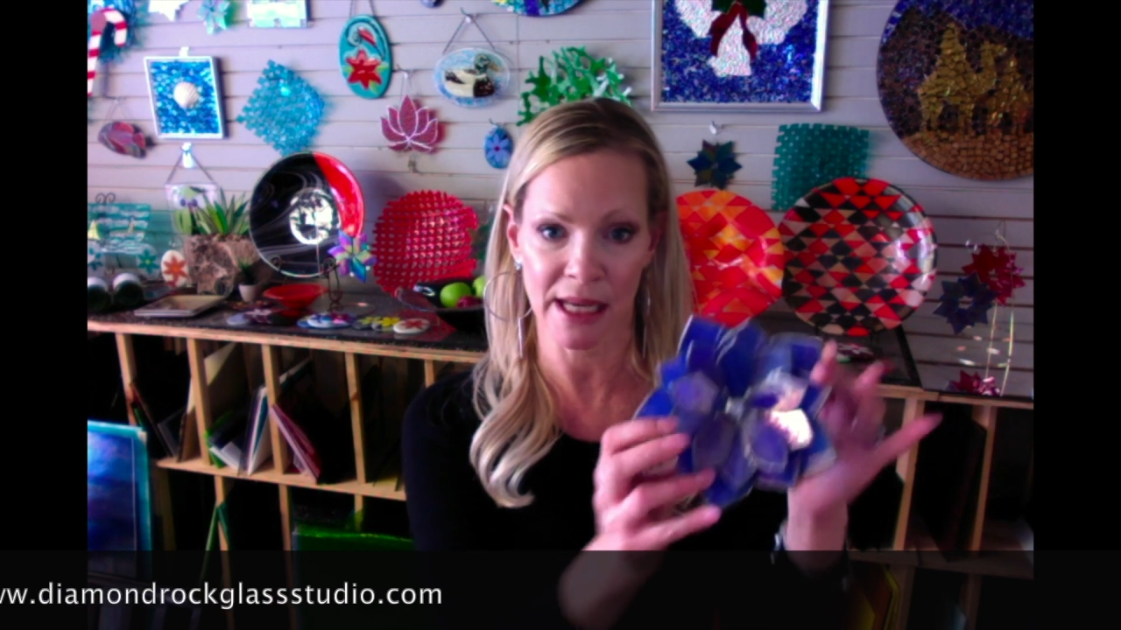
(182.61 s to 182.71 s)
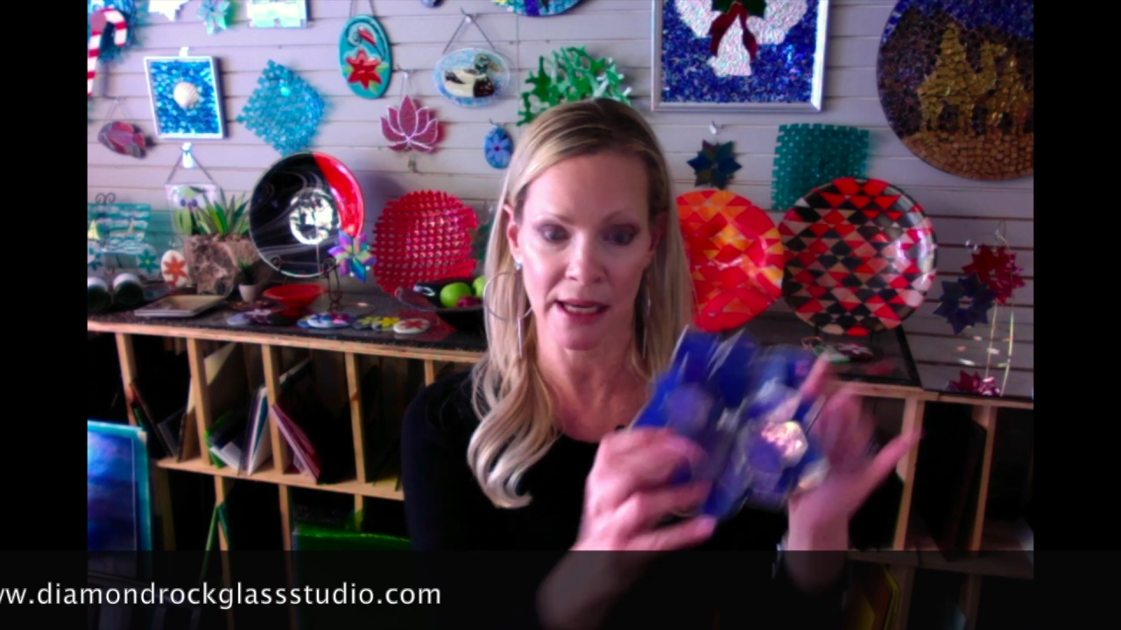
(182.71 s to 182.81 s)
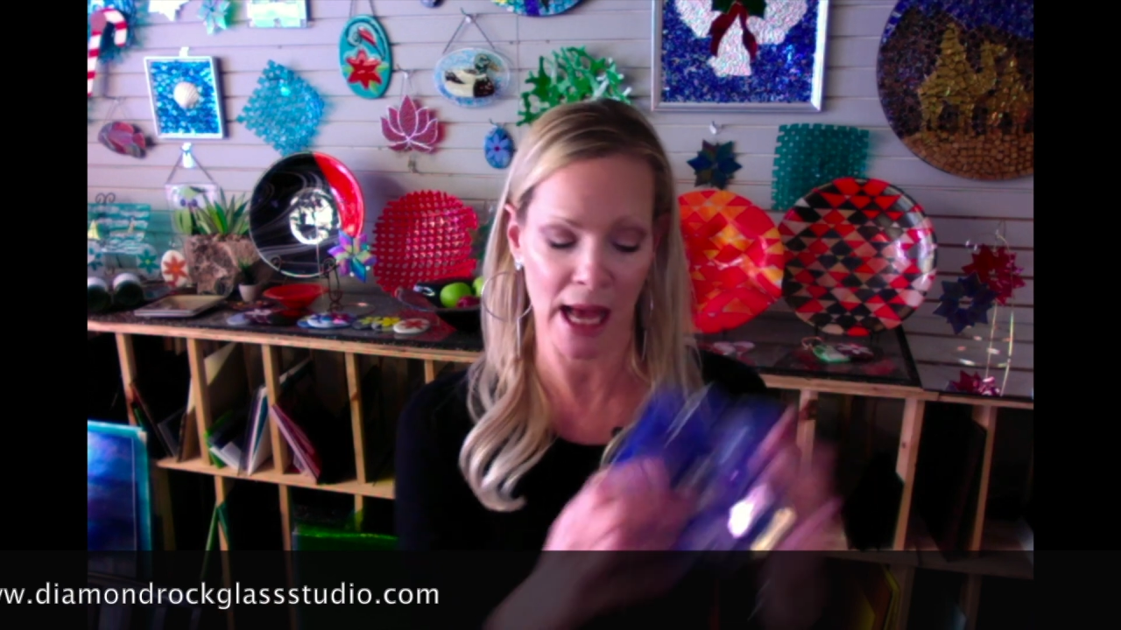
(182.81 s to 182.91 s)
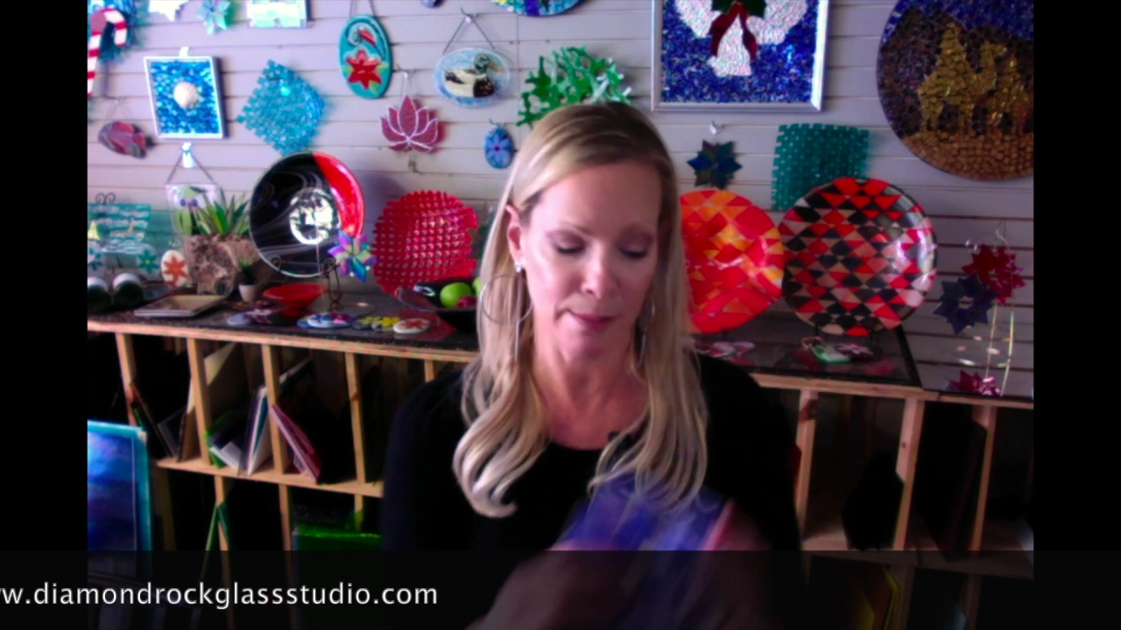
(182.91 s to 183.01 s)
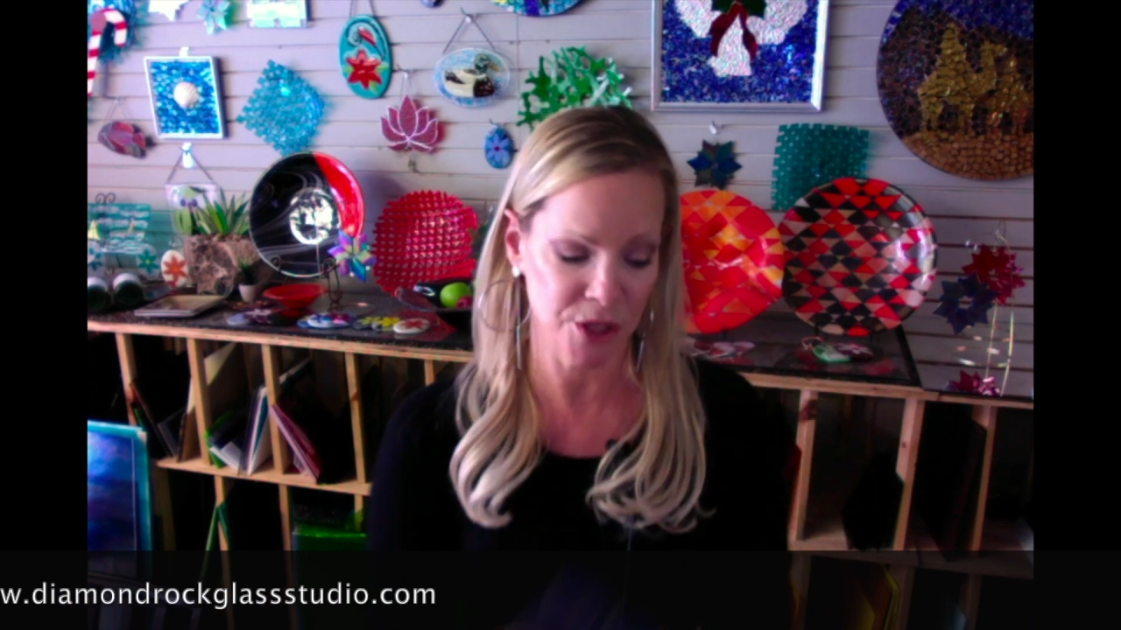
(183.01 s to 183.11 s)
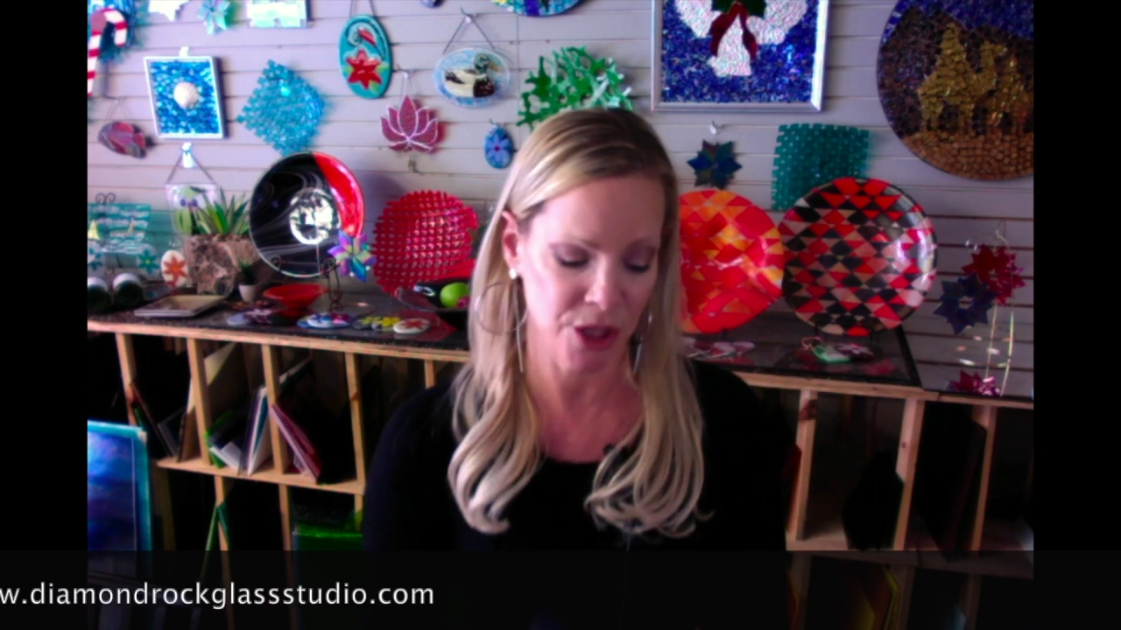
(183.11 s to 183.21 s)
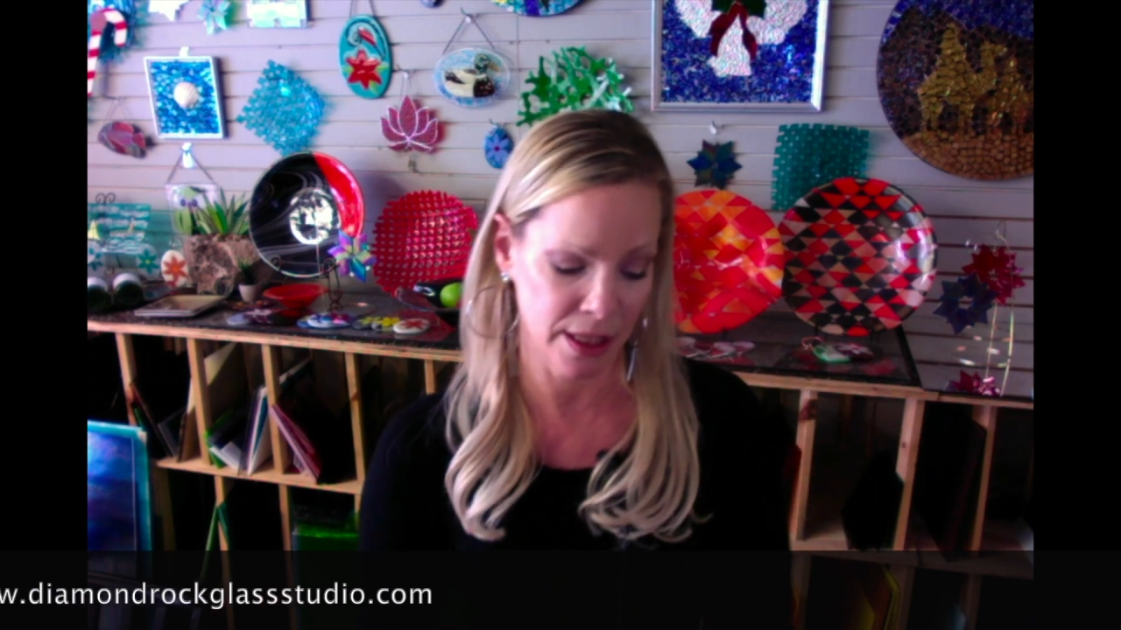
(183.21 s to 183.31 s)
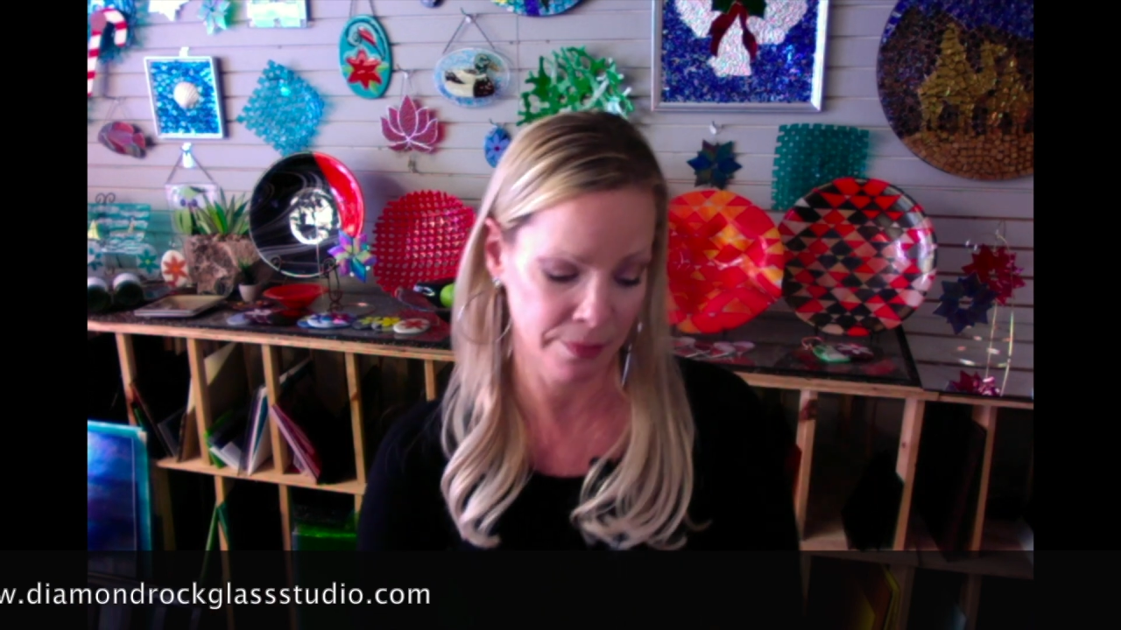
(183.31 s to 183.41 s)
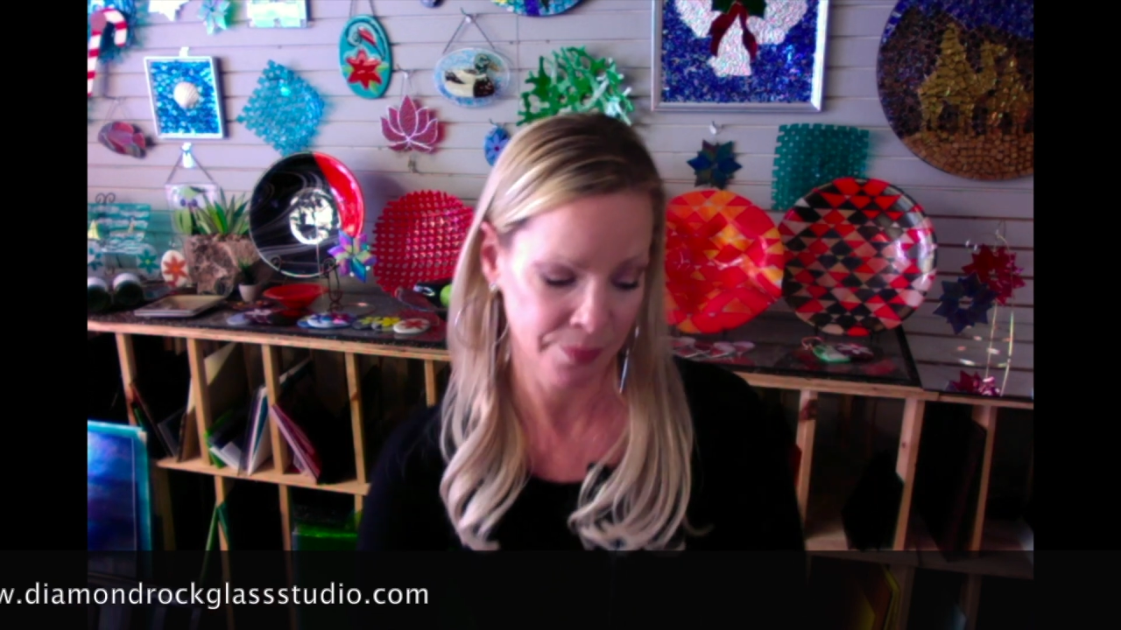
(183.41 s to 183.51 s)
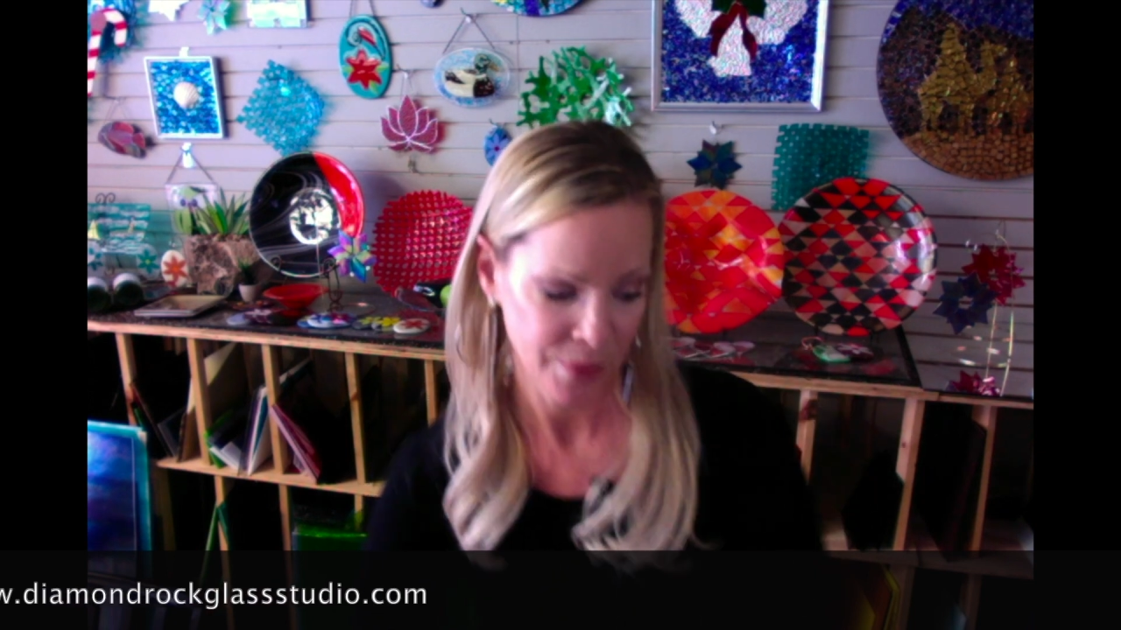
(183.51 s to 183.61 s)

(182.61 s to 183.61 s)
an option.